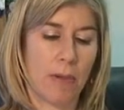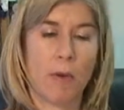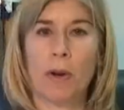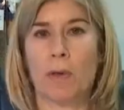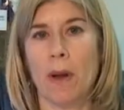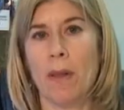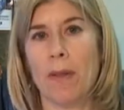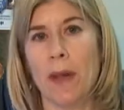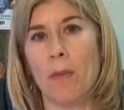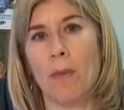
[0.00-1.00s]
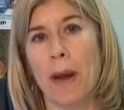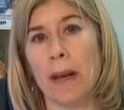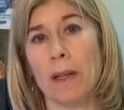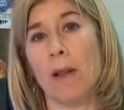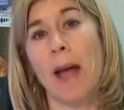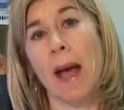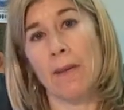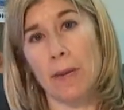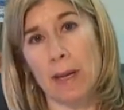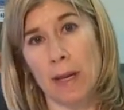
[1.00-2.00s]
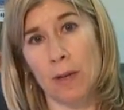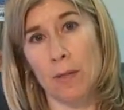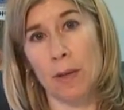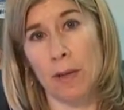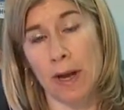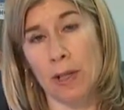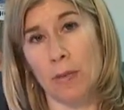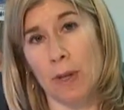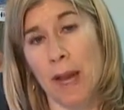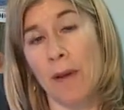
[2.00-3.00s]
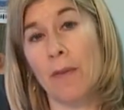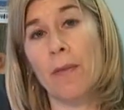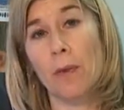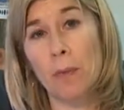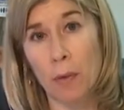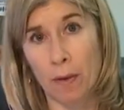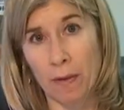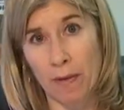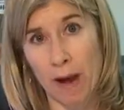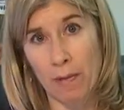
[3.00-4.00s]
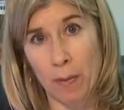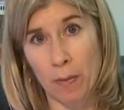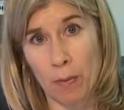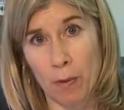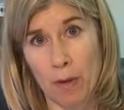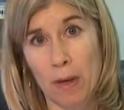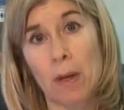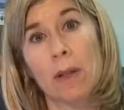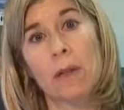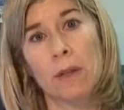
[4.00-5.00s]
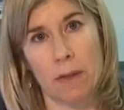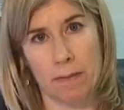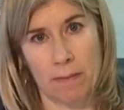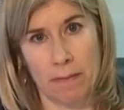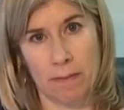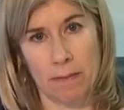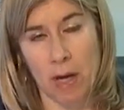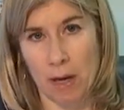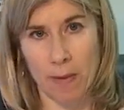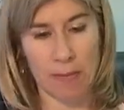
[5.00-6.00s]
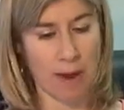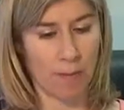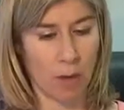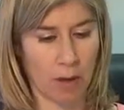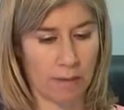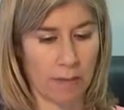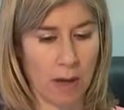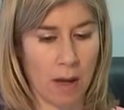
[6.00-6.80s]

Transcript: the board agreed that they will wait until after the annual election when they have a full board, a five-member board, to talk about that more.